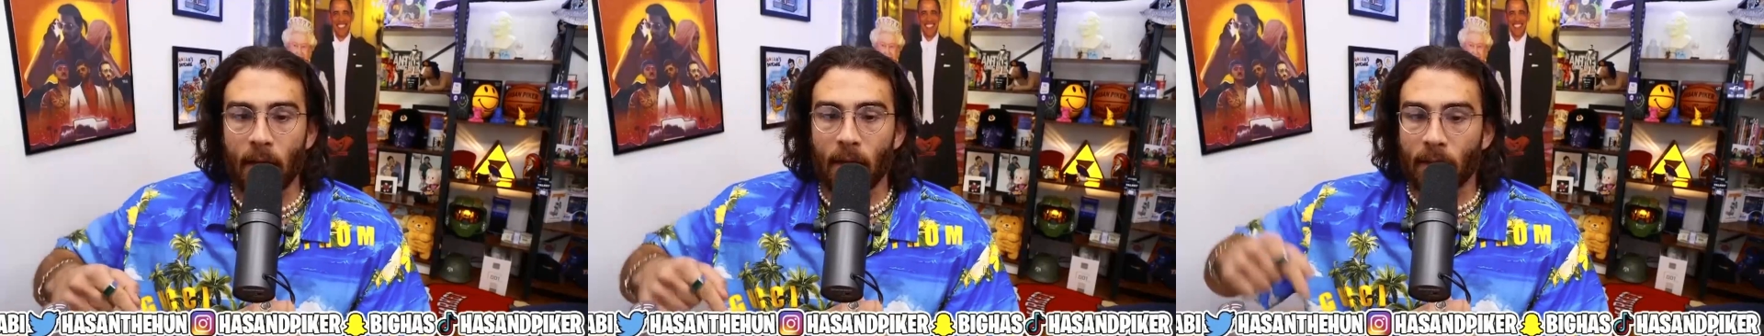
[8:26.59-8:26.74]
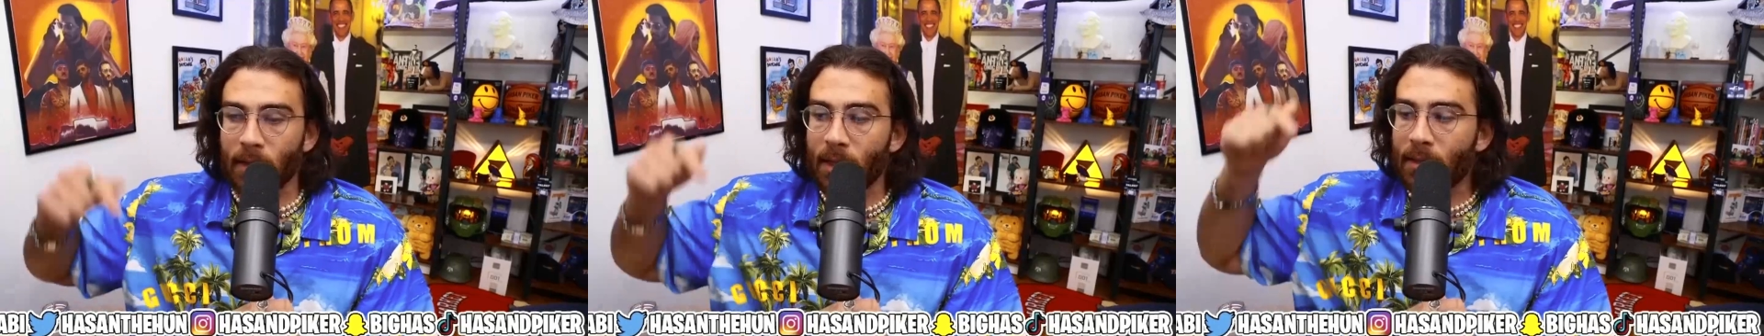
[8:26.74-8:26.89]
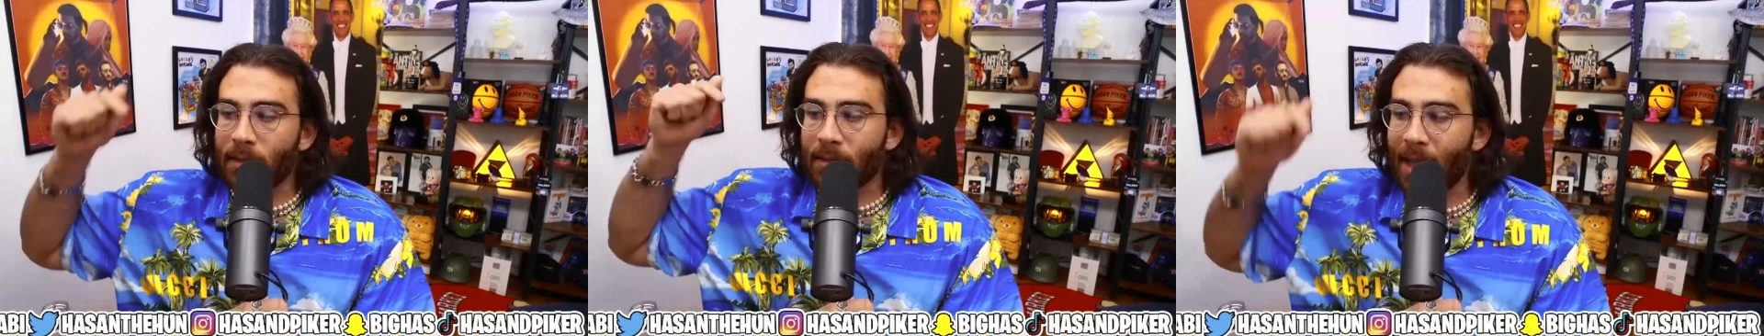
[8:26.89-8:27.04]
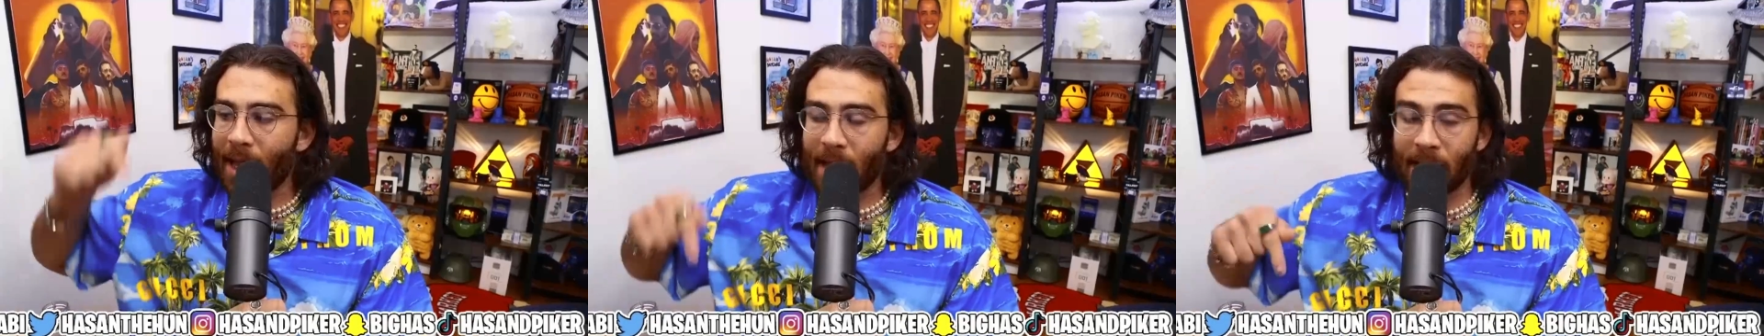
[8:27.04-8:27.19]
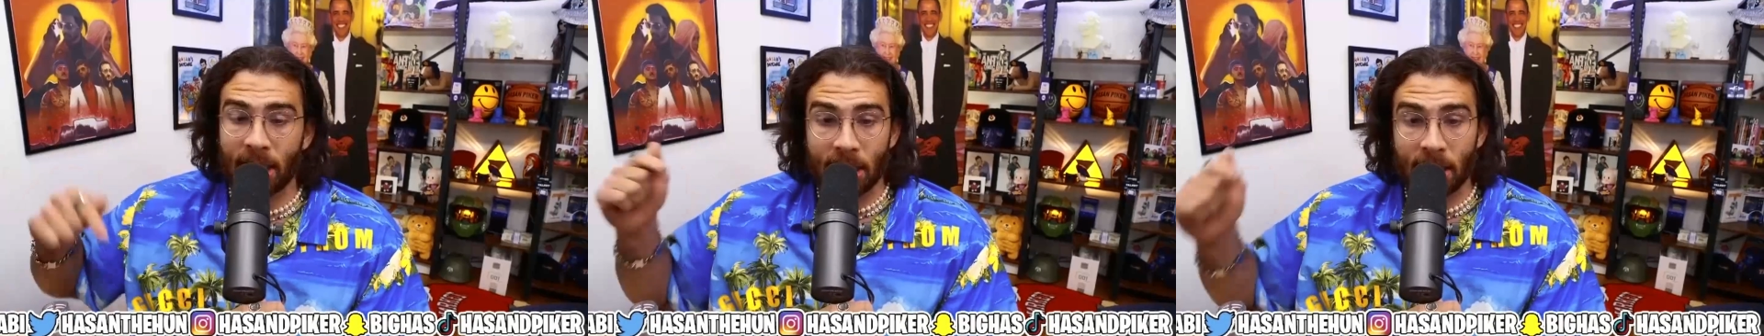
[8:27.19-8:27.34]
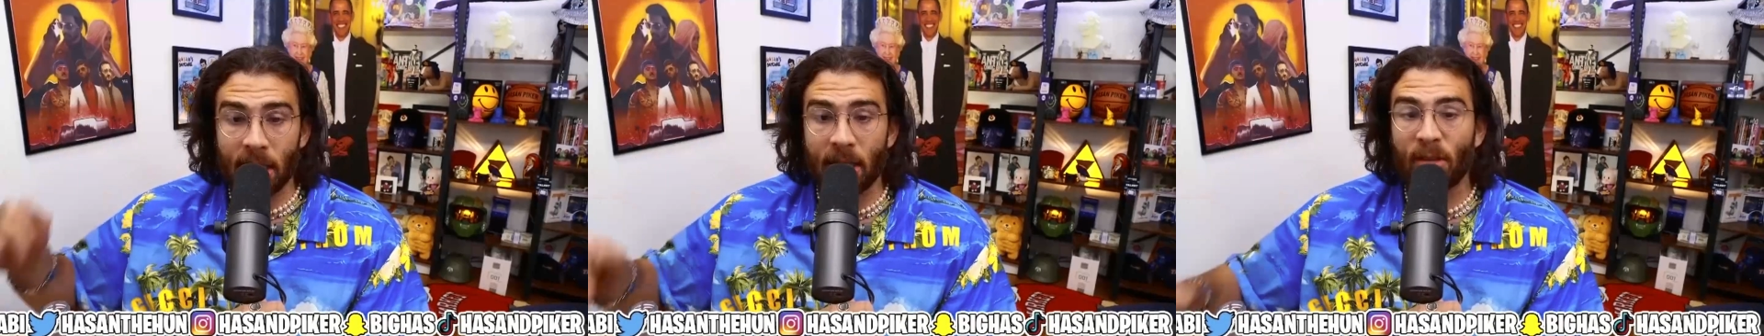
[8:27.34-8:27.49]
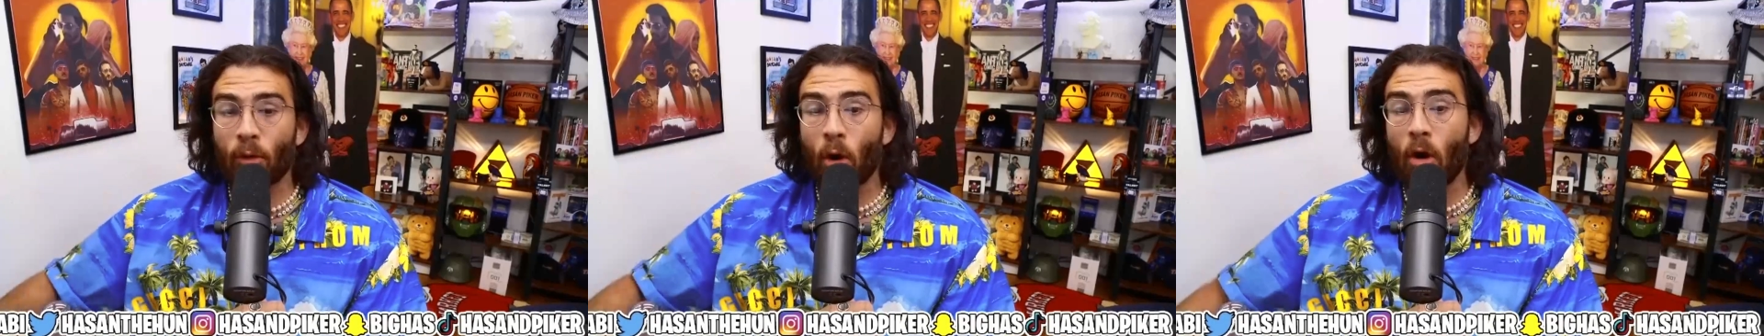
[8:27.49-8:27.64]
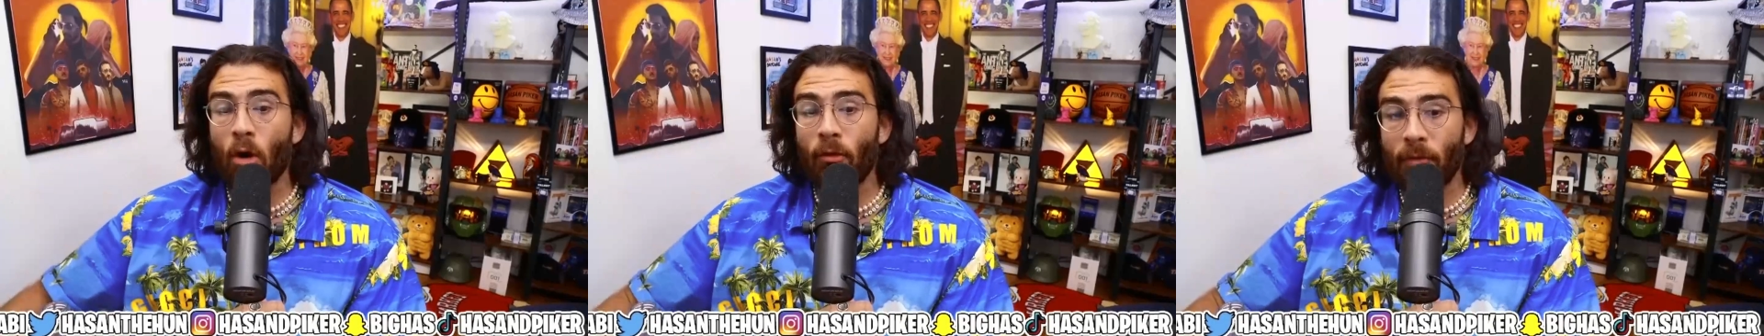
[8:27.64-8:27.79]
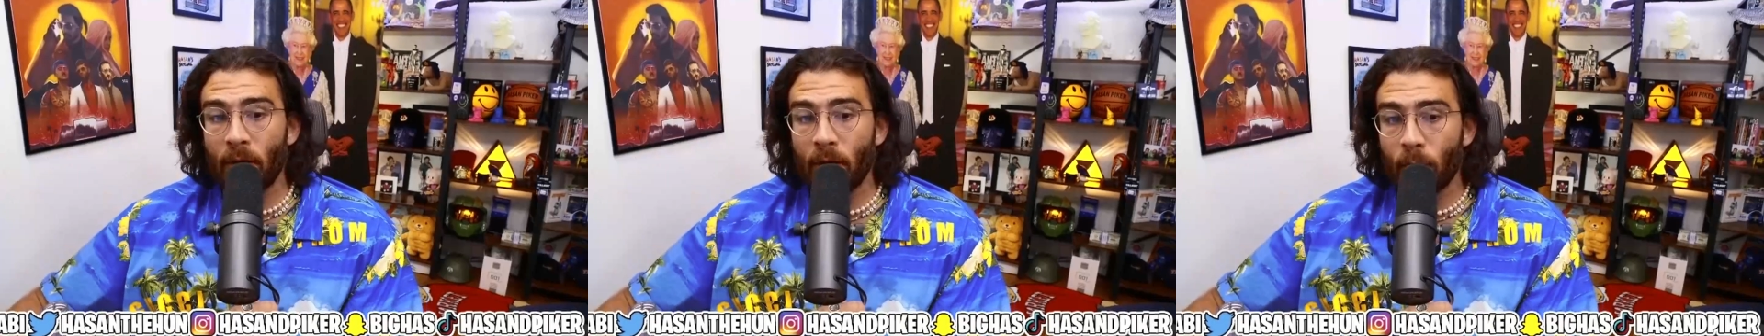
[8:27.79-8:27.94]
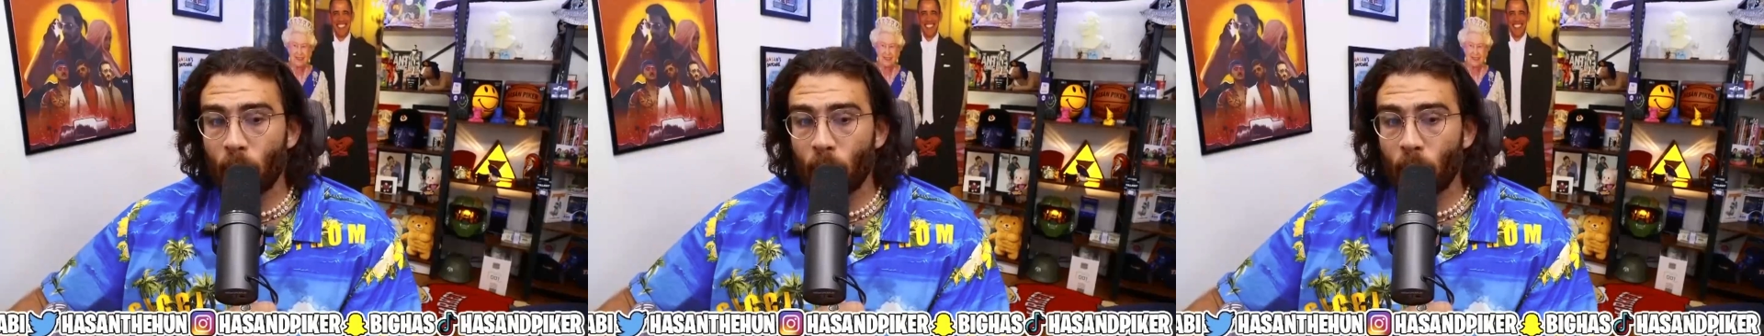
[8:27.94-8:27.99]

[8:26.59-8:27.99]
that they see Roe v.